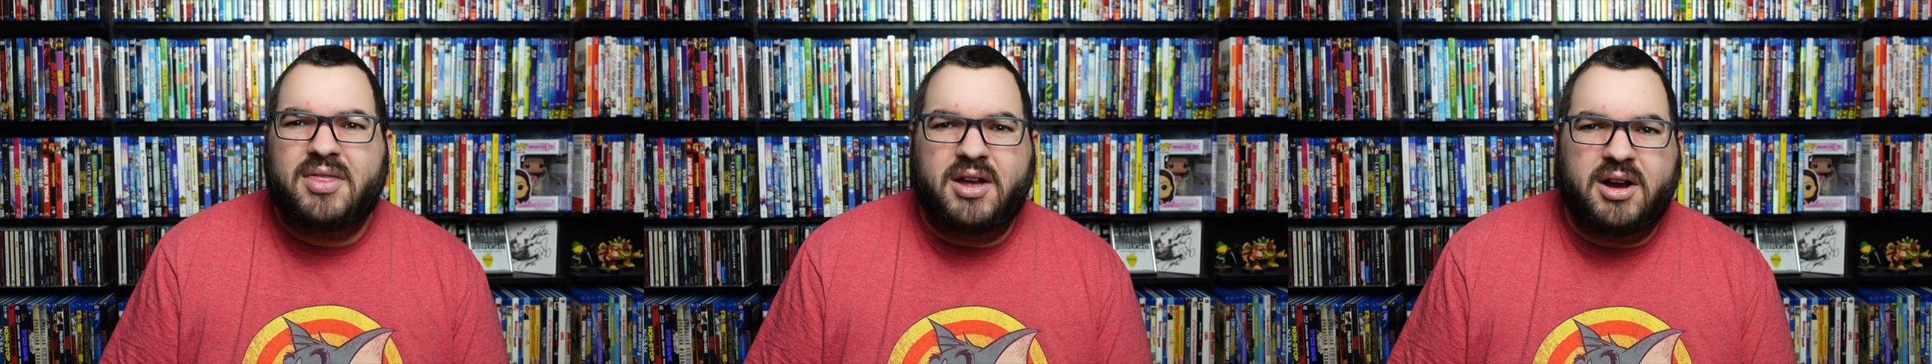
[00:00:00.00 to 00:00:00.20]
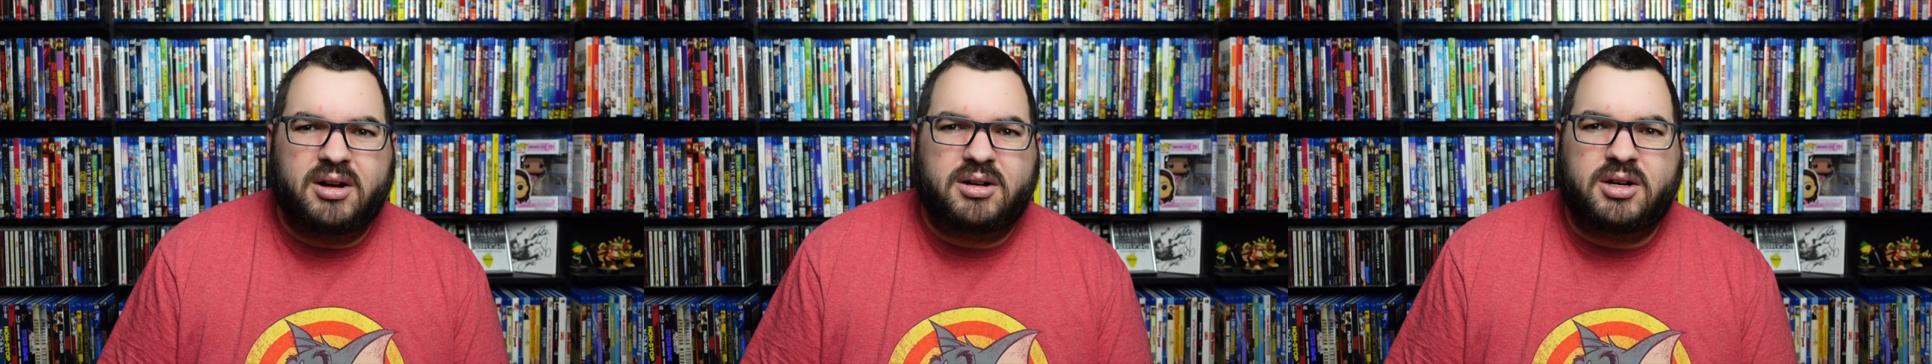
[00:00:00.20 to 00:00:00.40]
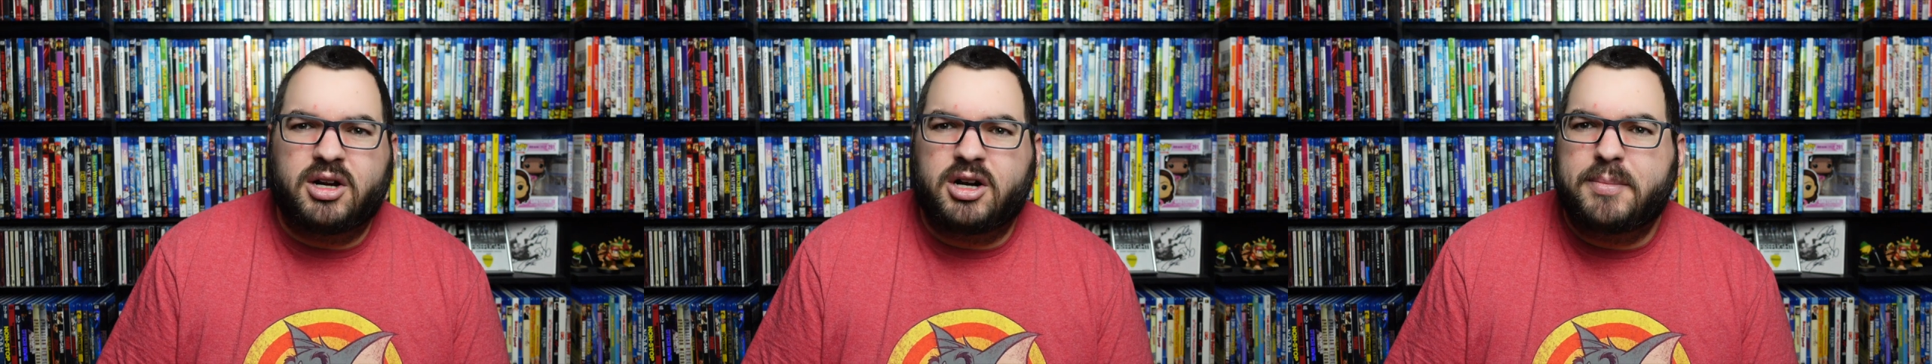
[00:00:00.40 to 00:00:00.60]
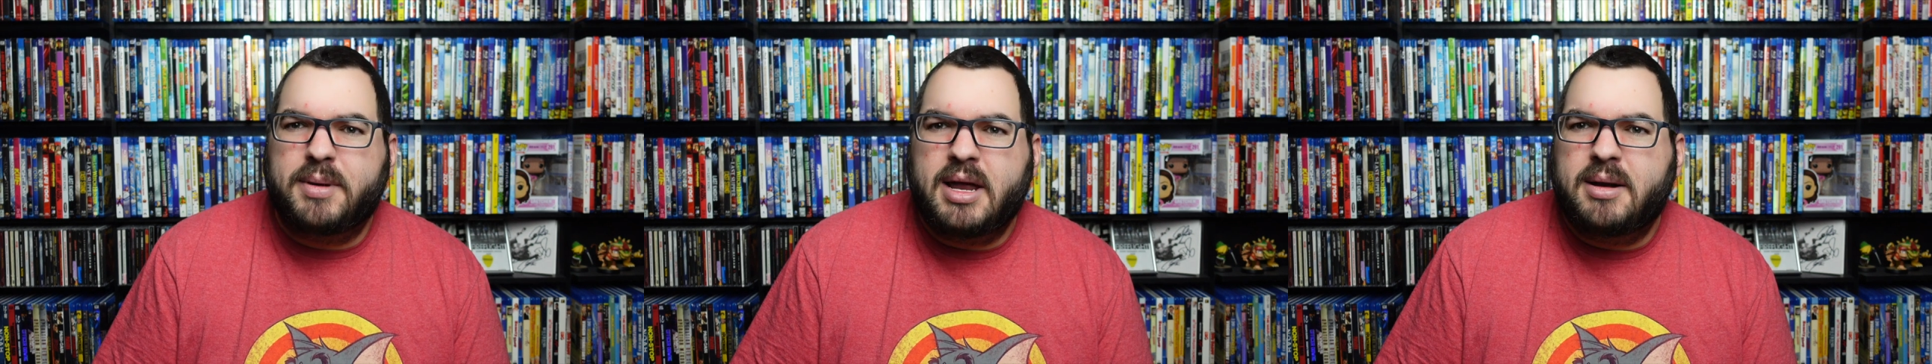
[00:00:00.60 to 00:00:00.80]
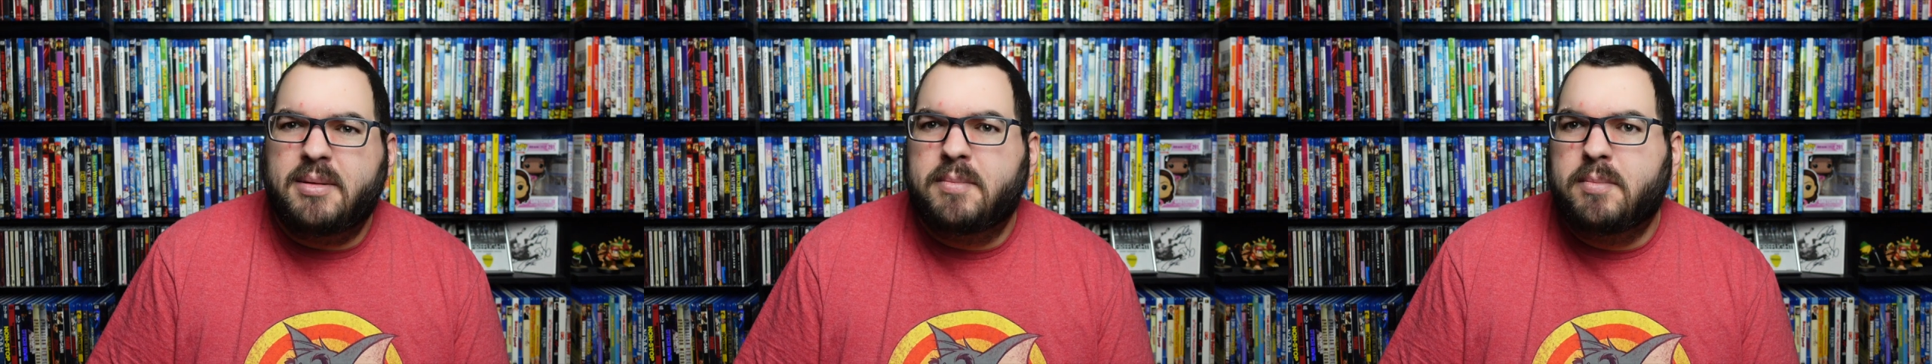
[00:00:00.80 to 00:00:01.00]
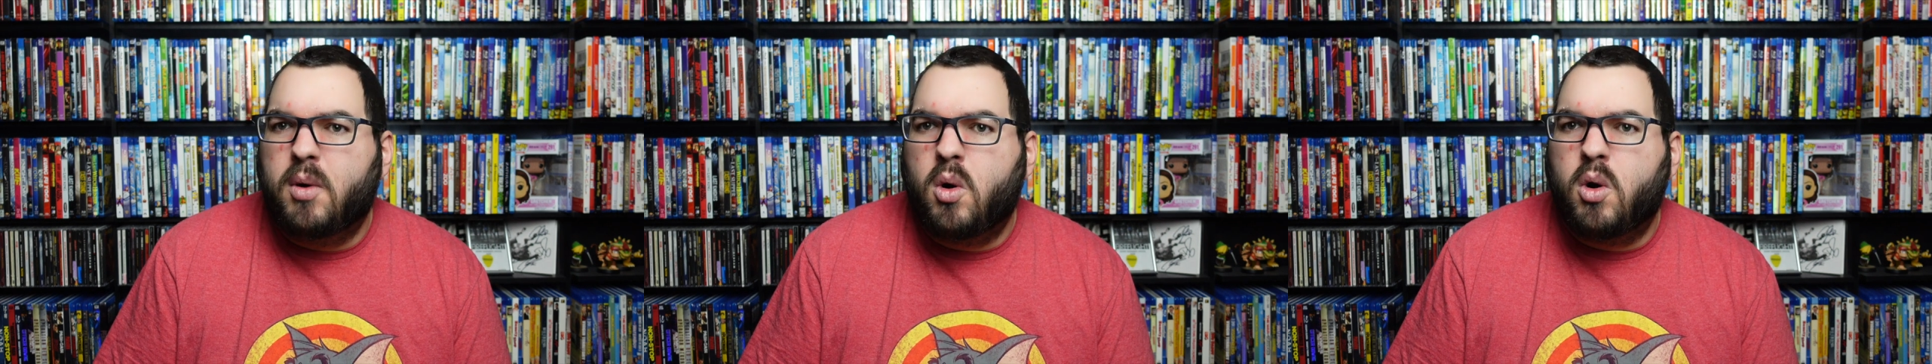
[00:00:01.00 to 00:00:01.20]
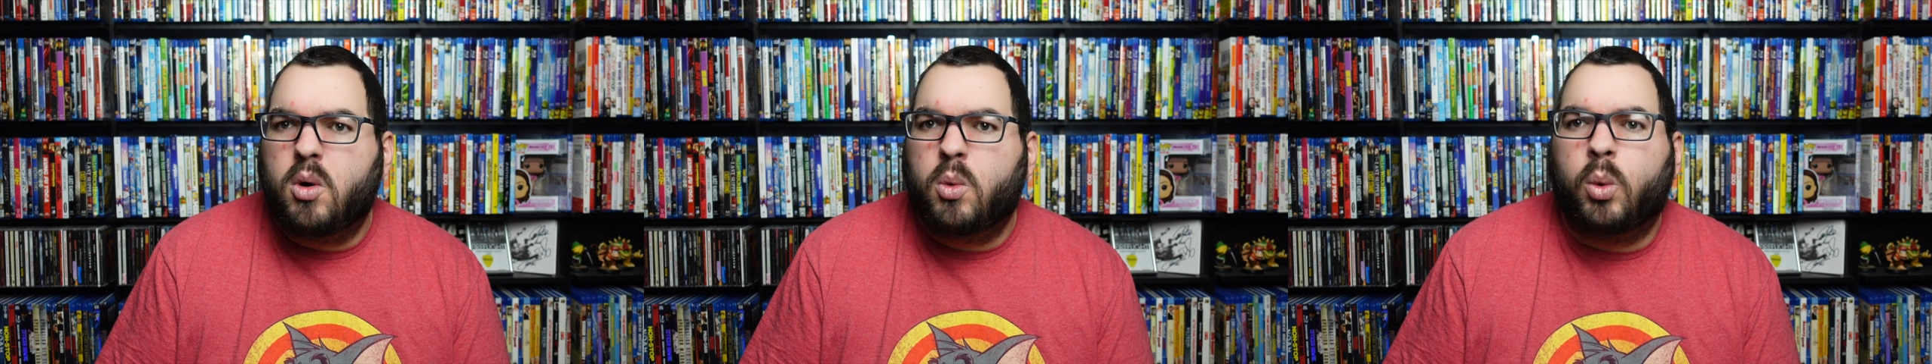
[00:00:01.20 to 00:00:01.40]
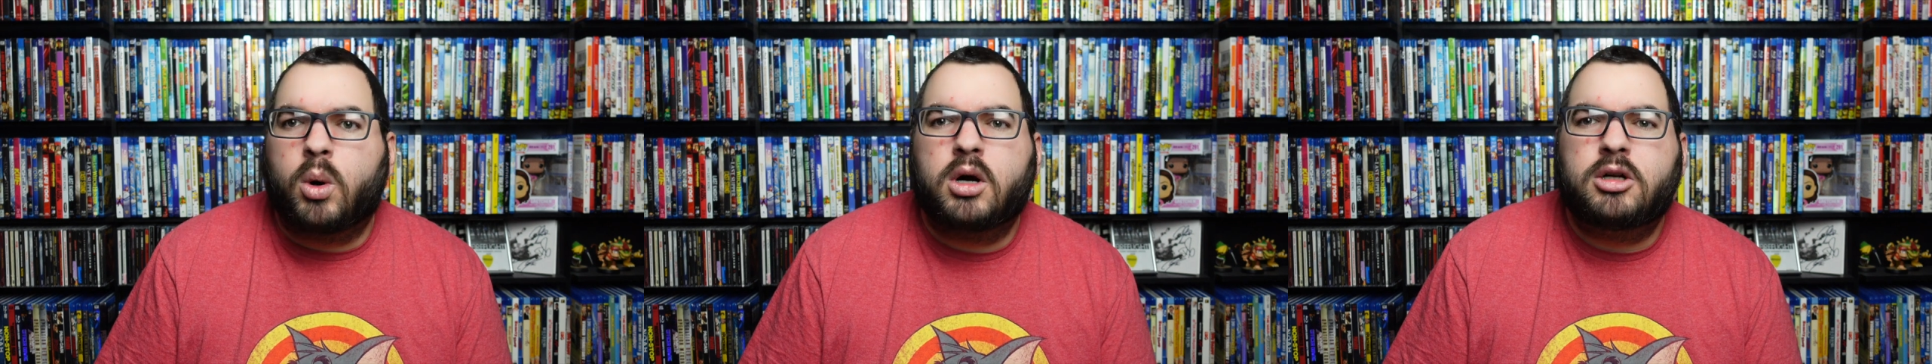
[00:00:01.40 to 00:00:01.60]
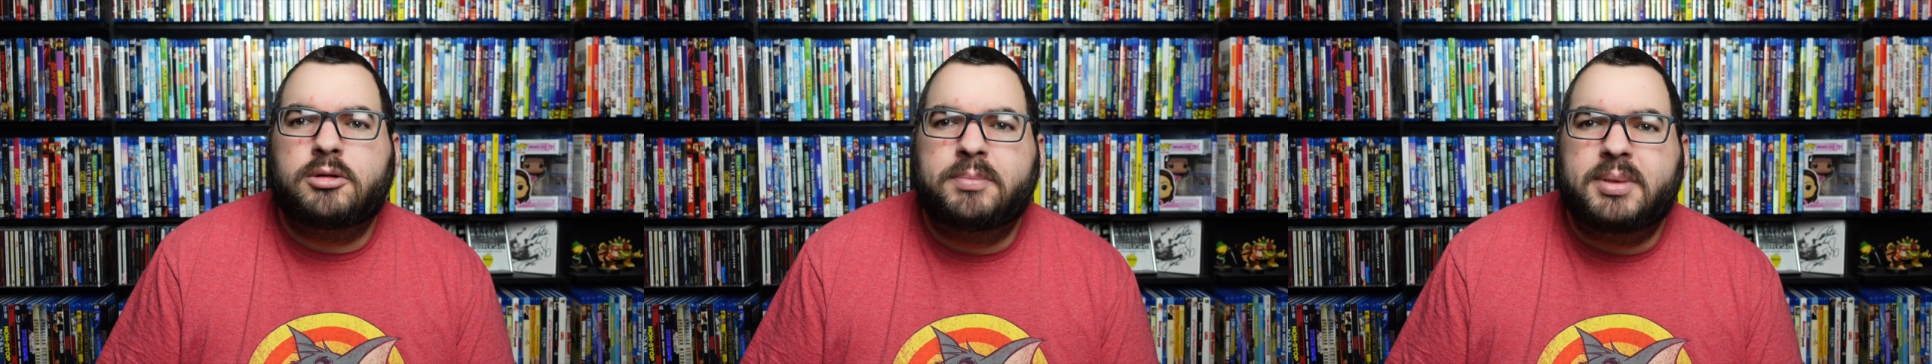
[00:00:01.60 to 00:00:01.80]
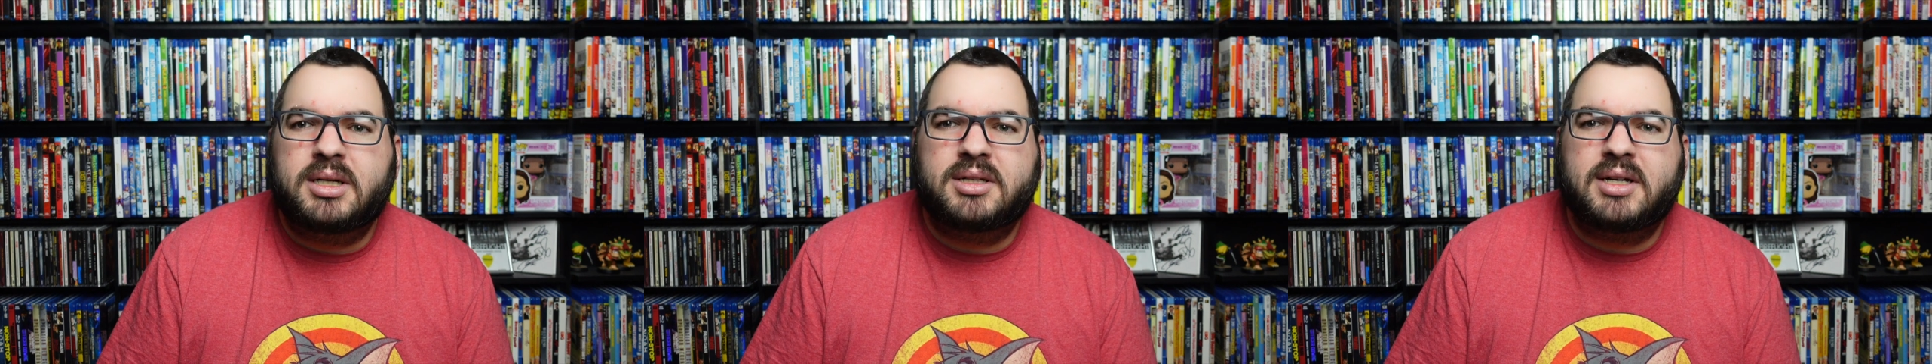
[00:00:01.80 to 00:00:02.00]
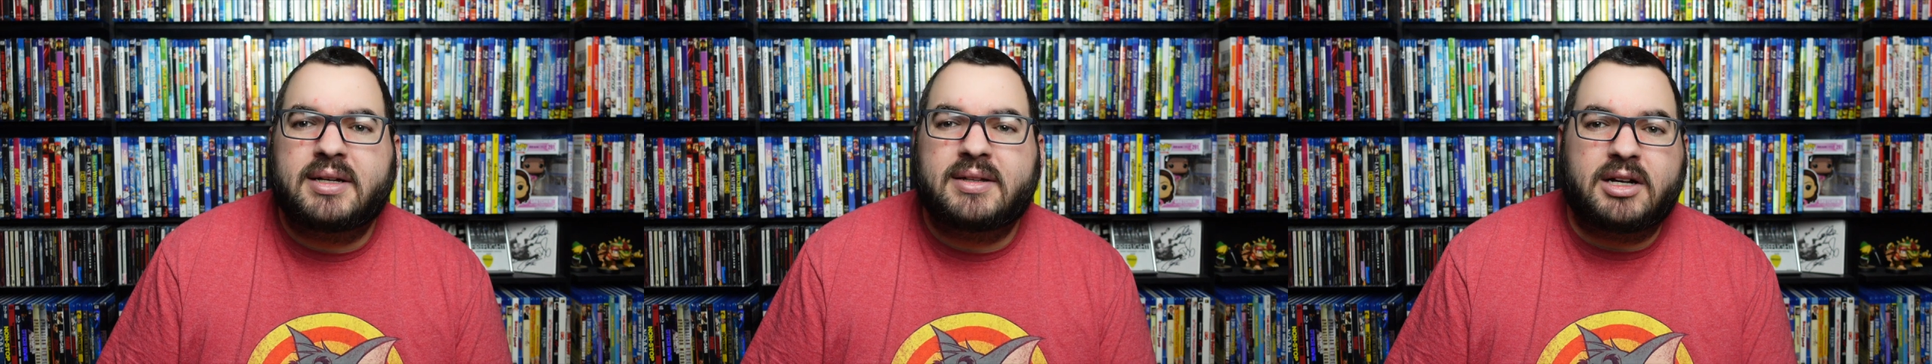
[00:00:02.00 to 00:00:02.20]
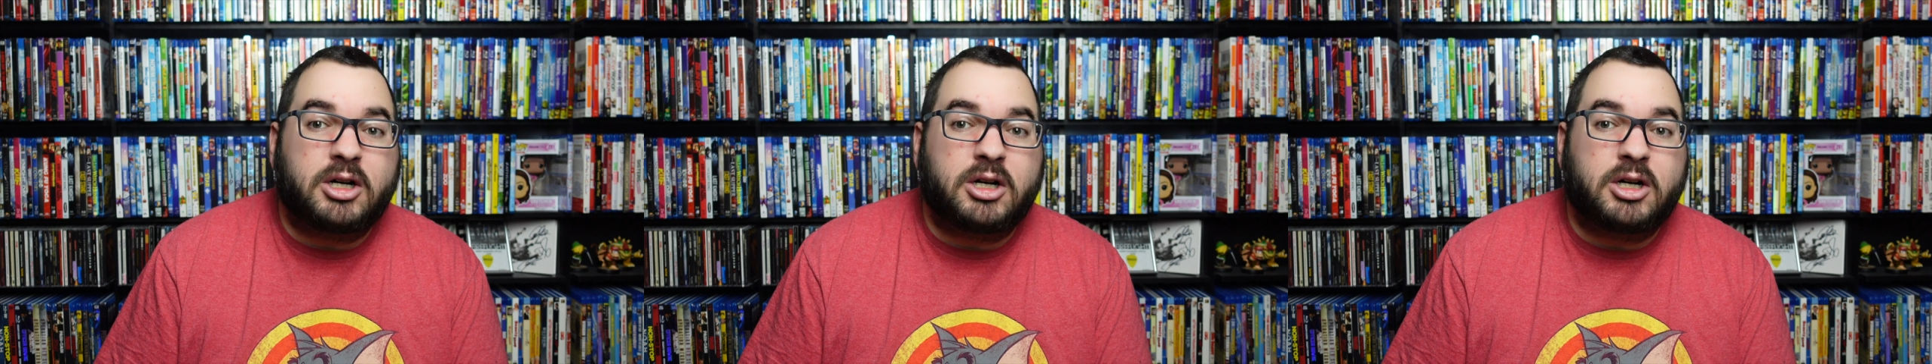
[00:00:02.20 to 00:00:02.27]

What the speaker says: There could have been more world-building,